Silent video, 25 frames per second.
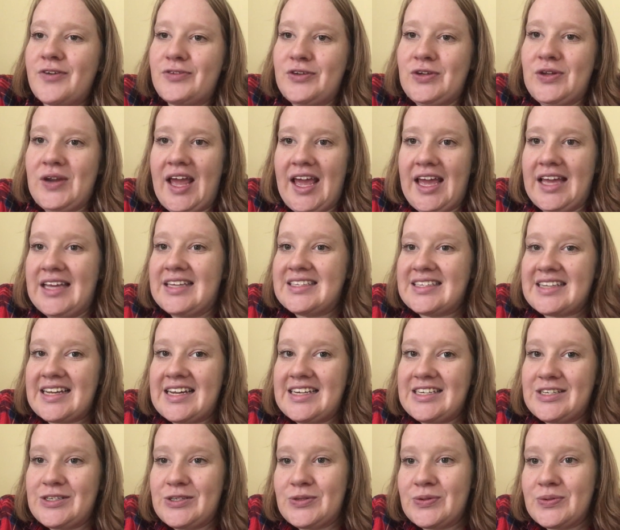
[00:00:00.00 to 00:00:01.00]
few days,
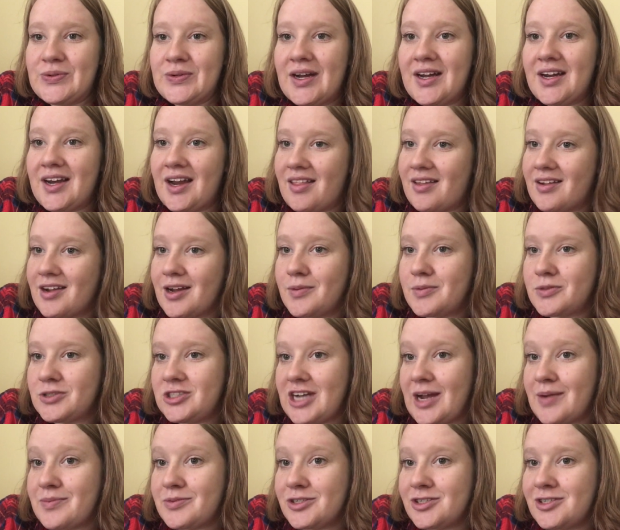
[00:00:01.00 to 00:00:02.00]
and do another couple
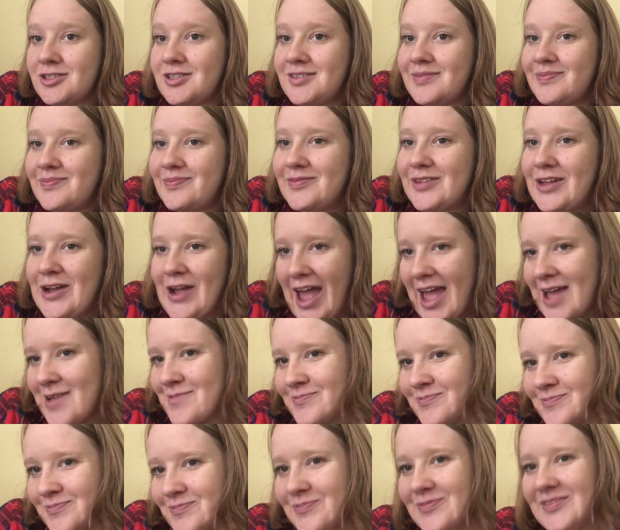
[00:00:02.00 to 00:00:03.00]
chapters. Okay?
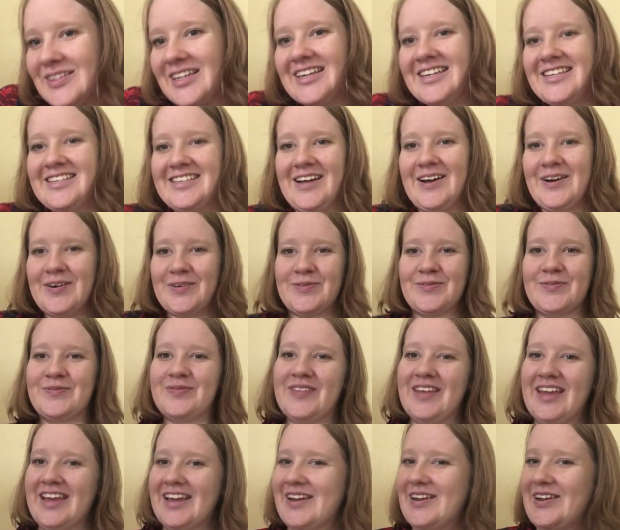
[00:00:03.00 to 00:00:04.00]
So
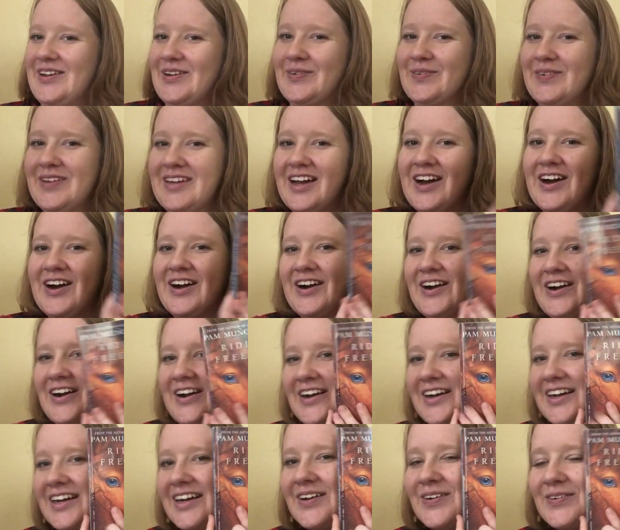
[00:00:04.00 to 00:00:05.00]
here we
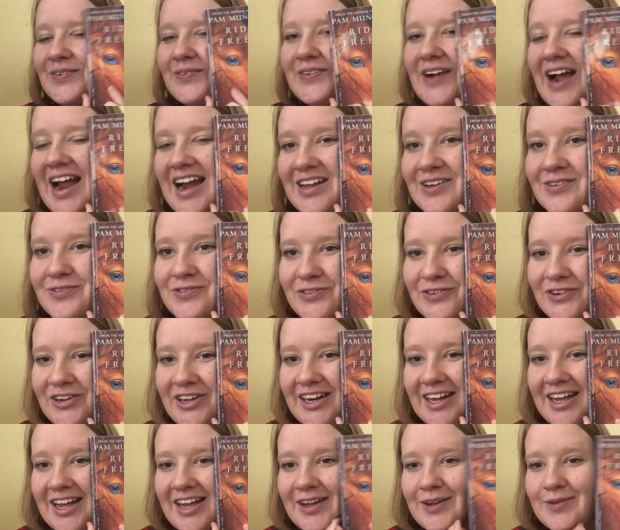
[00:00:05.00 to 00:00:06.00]
are, Writing
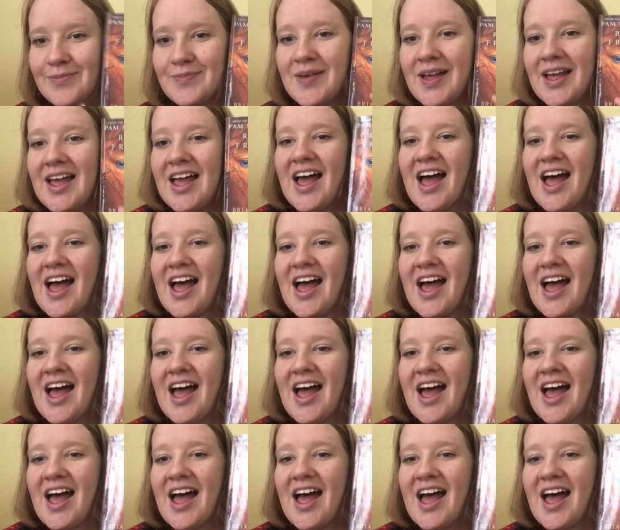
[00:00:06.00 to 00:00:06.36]
Freedom.